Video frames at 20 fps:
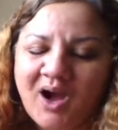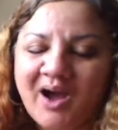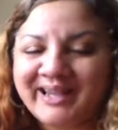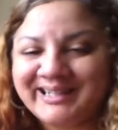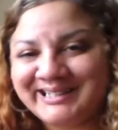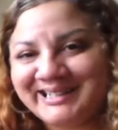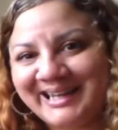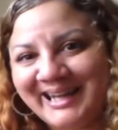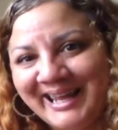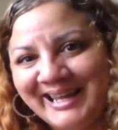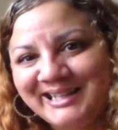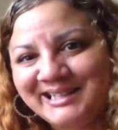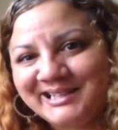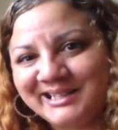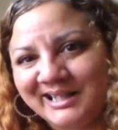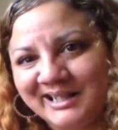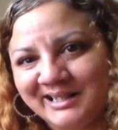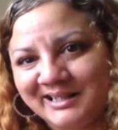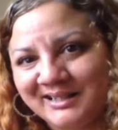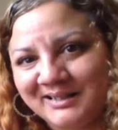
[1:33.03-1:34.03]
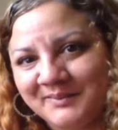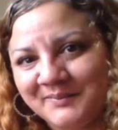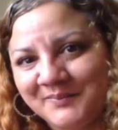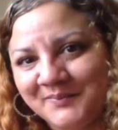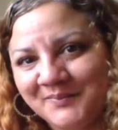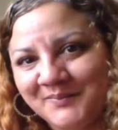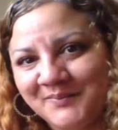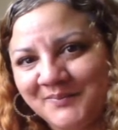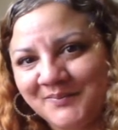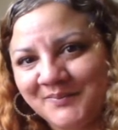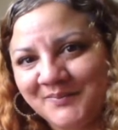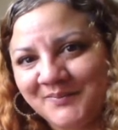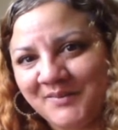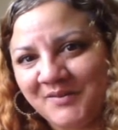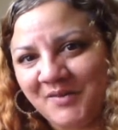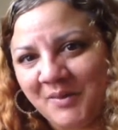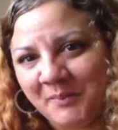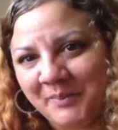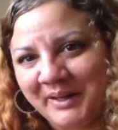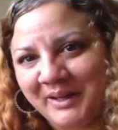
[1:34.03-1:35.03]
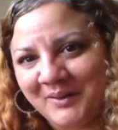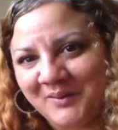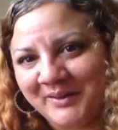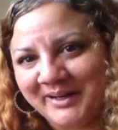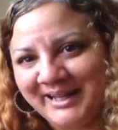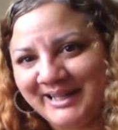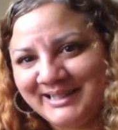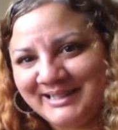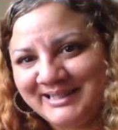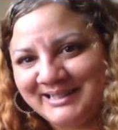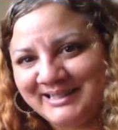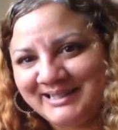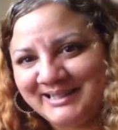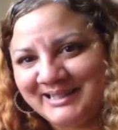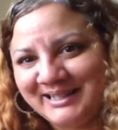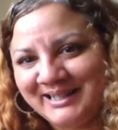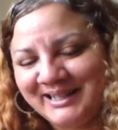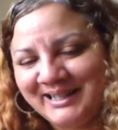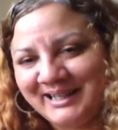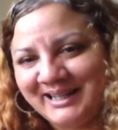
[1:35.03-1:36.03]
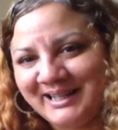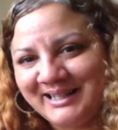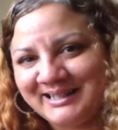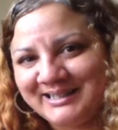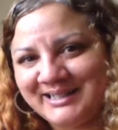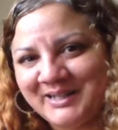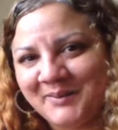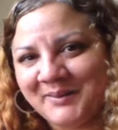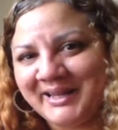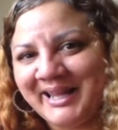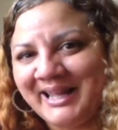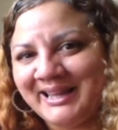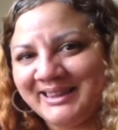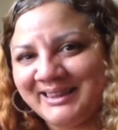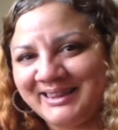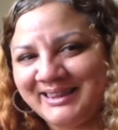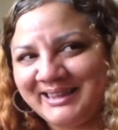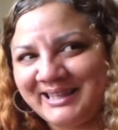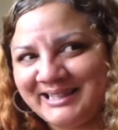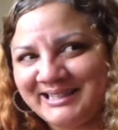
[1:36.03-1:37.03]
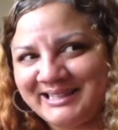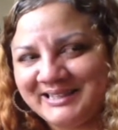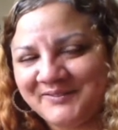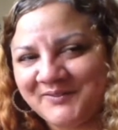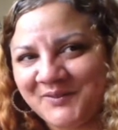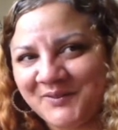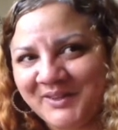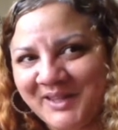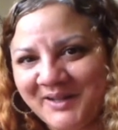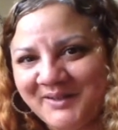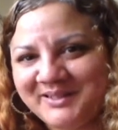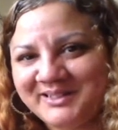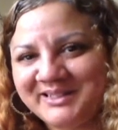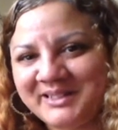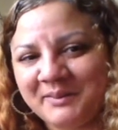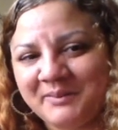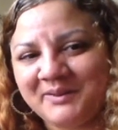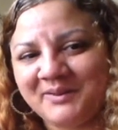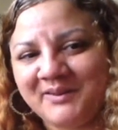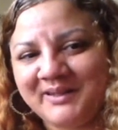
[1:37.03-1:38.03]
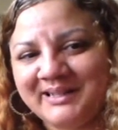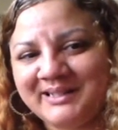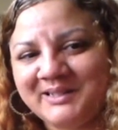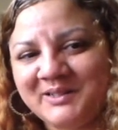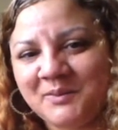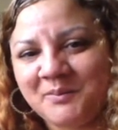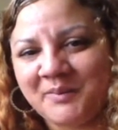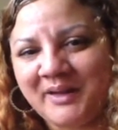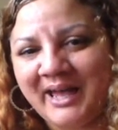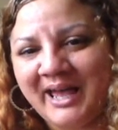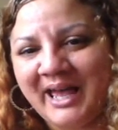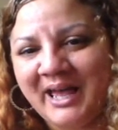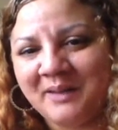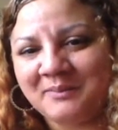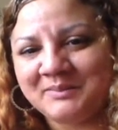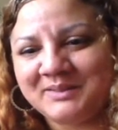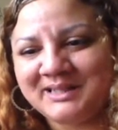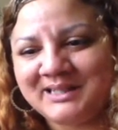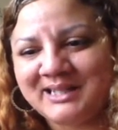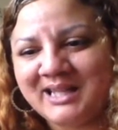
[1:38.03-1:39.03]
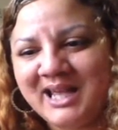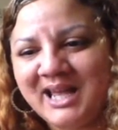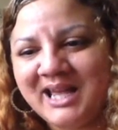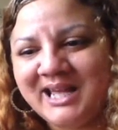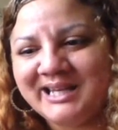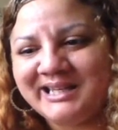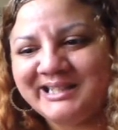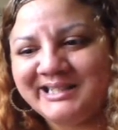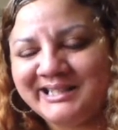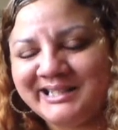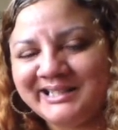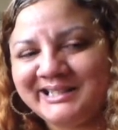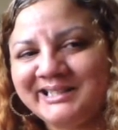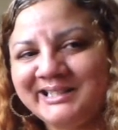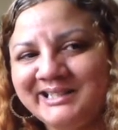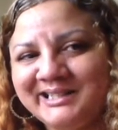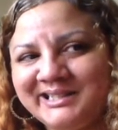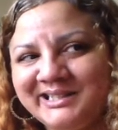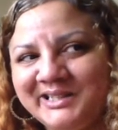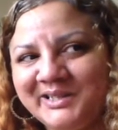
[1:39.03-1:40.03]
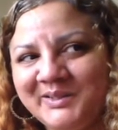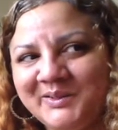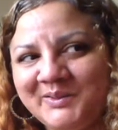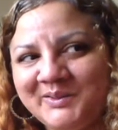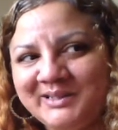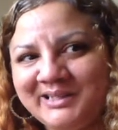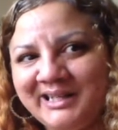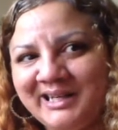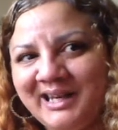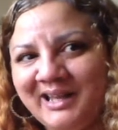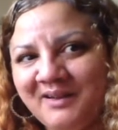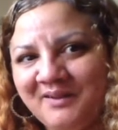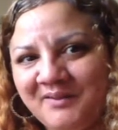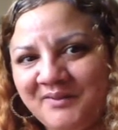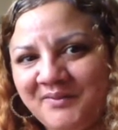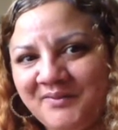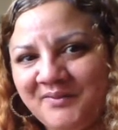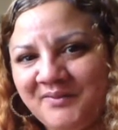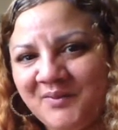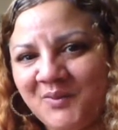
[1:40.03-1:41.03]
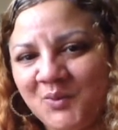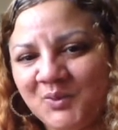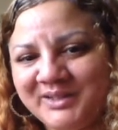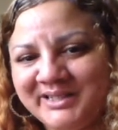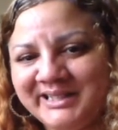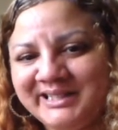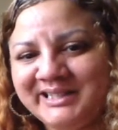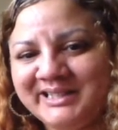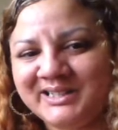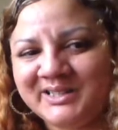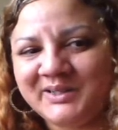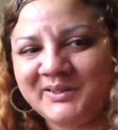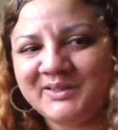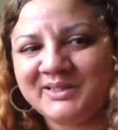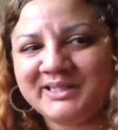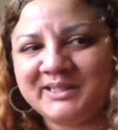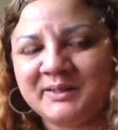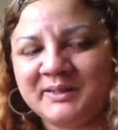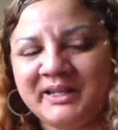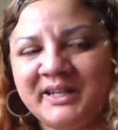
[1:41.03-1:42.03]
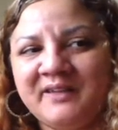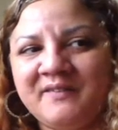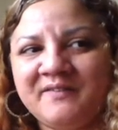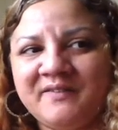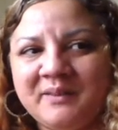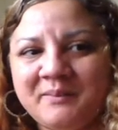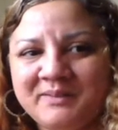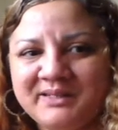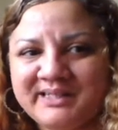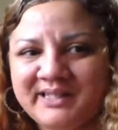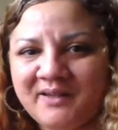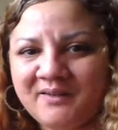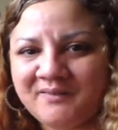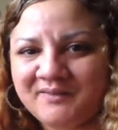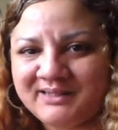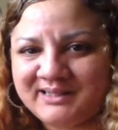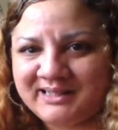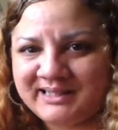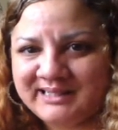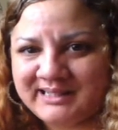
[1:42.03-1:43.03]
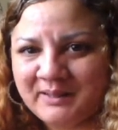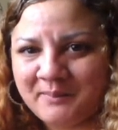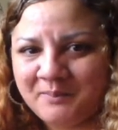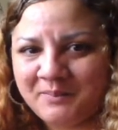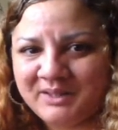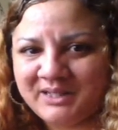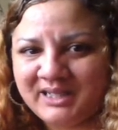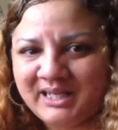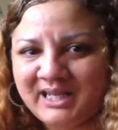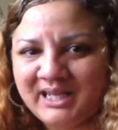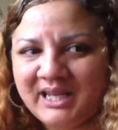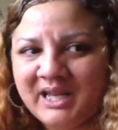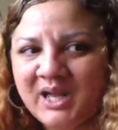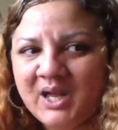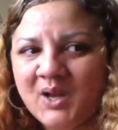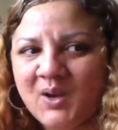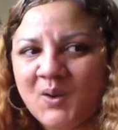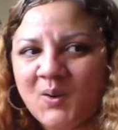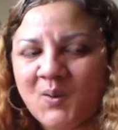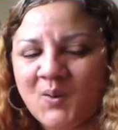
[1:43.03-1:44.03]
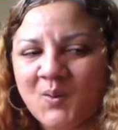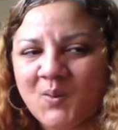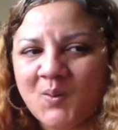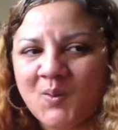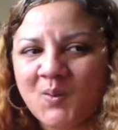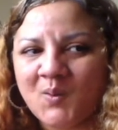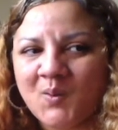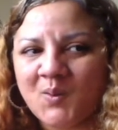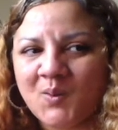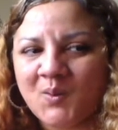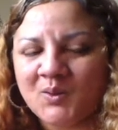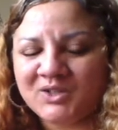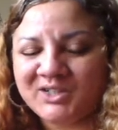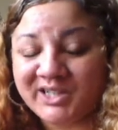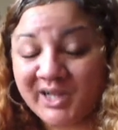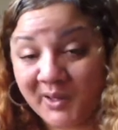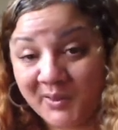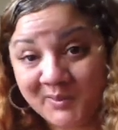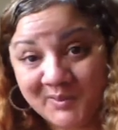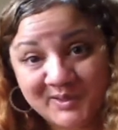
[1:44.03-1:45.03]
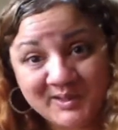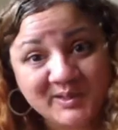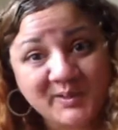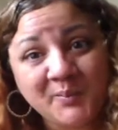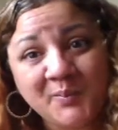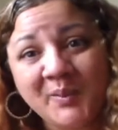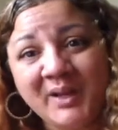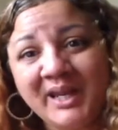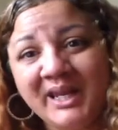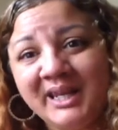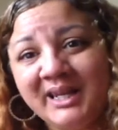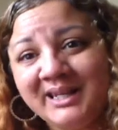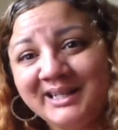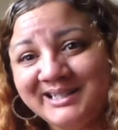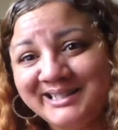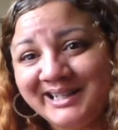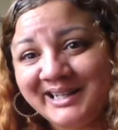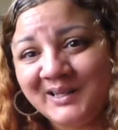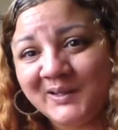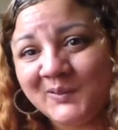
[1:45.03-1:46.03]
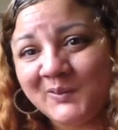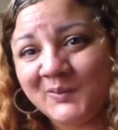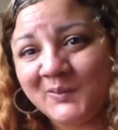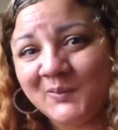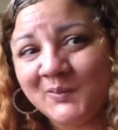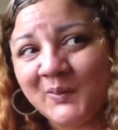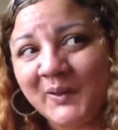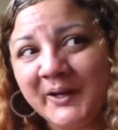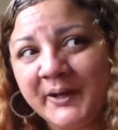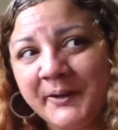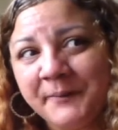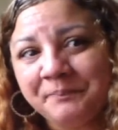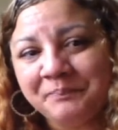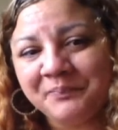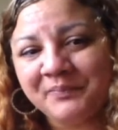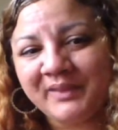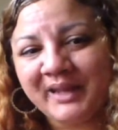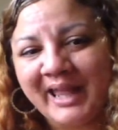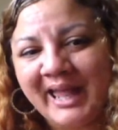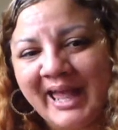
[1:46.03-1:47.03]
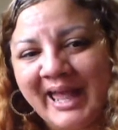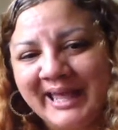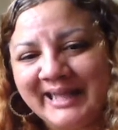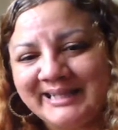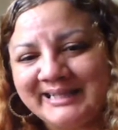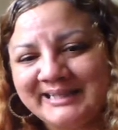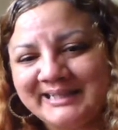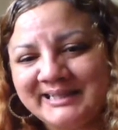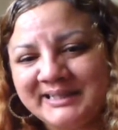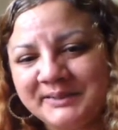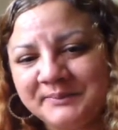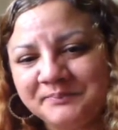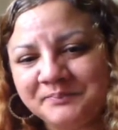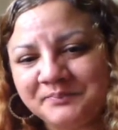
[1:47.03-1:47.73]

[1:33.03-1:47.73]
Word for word: isolation, if I'm being honest. So, again, this is for those Geminis who perhaps didn't choose love or didn't choose to give themselves to somebody or chose to be single. And